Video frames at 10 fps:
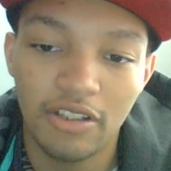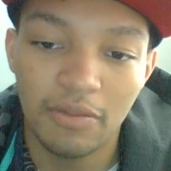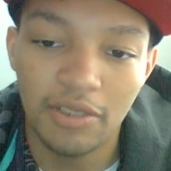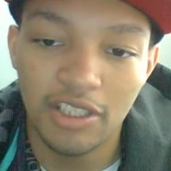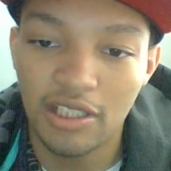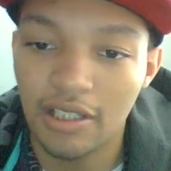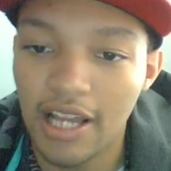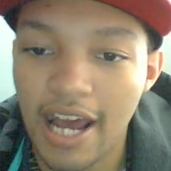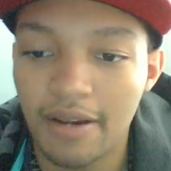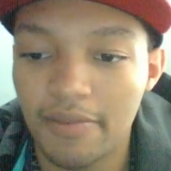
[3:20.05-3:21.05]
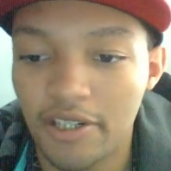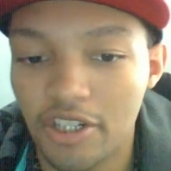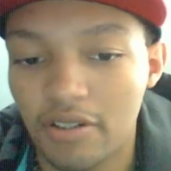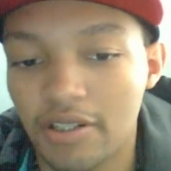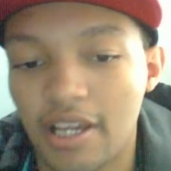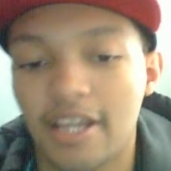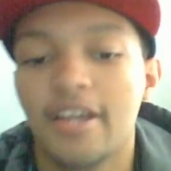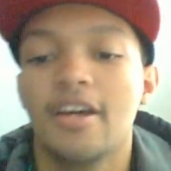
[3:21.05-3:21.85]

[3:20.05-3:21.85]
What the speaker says: You're going to be seeing a lot of Big Show tonight.